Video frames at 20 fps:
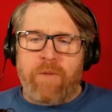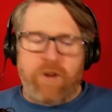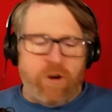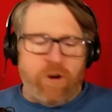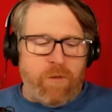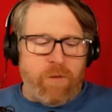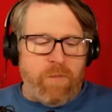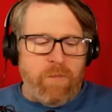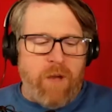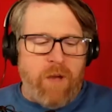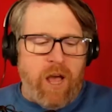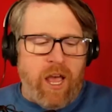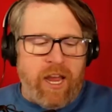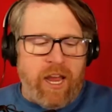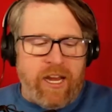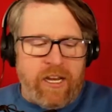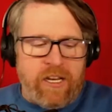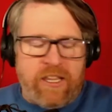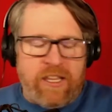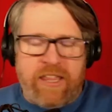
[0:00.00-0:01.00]
of your
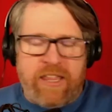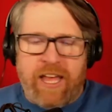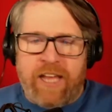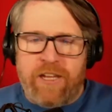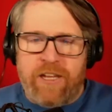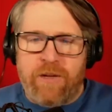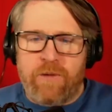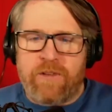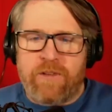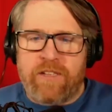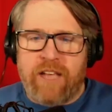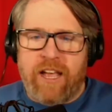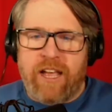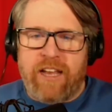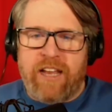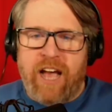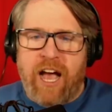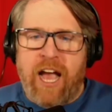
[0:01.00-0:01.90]
mind that you said,